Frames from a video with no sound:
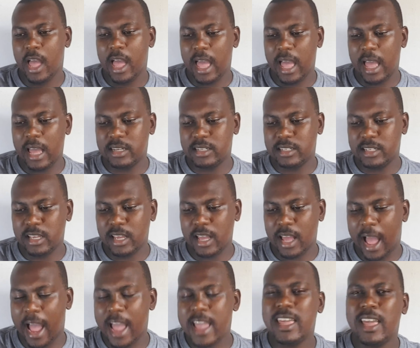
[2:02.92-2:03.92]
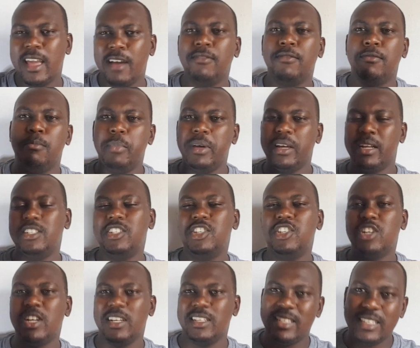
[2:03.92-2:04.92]
and I have better
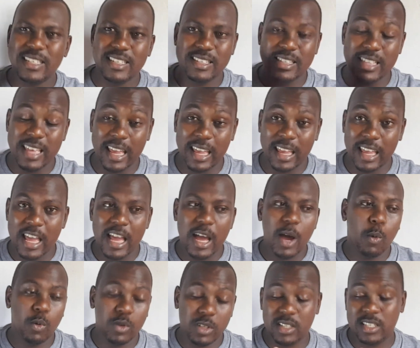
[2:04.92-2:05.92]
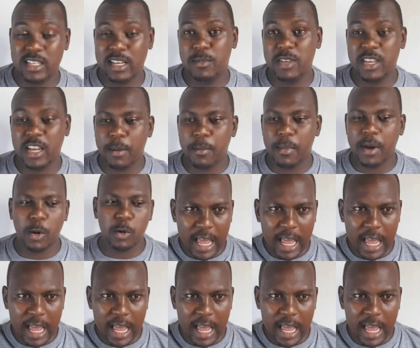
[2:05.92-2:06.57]
chances there uchisiya munyika mako.